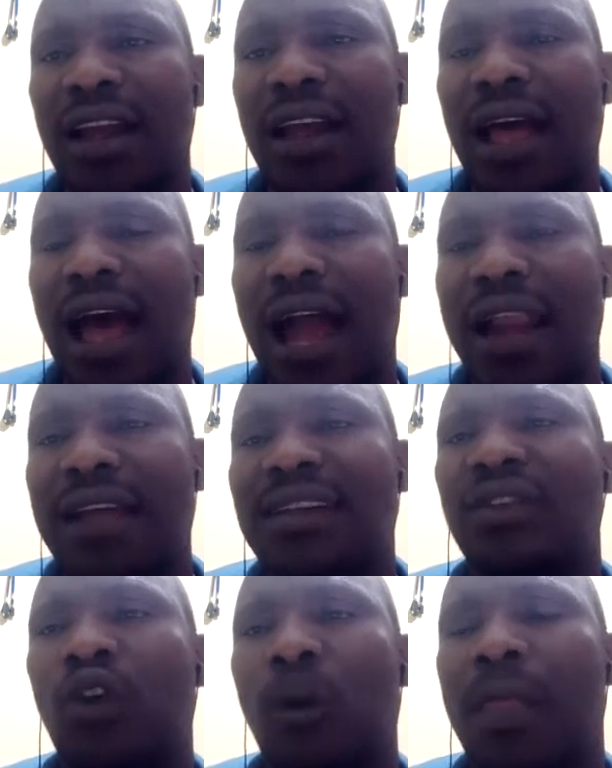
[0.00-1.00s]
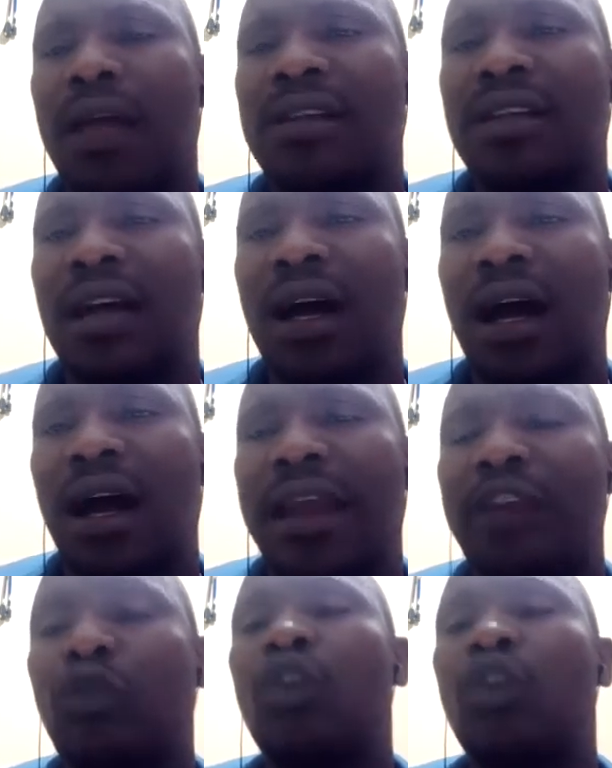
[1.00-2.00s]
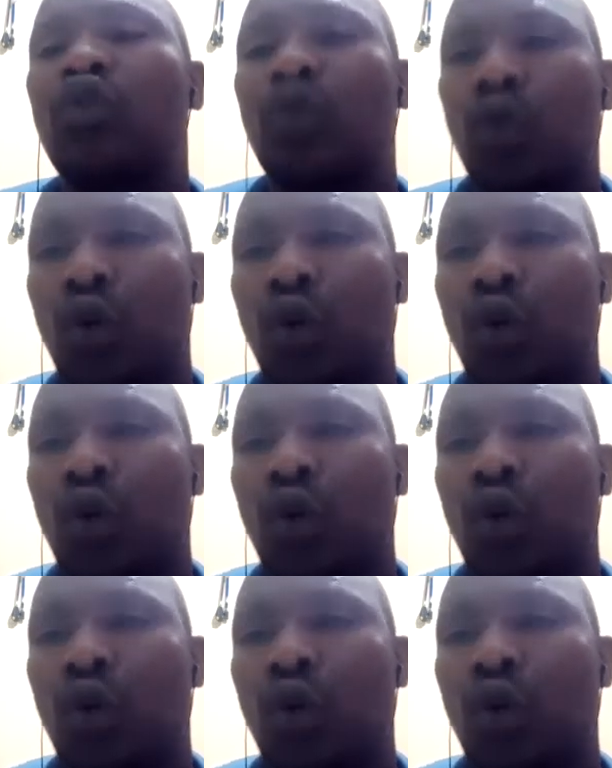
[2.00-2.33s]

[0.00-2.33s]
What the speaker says: And I just hope that it's going to grow.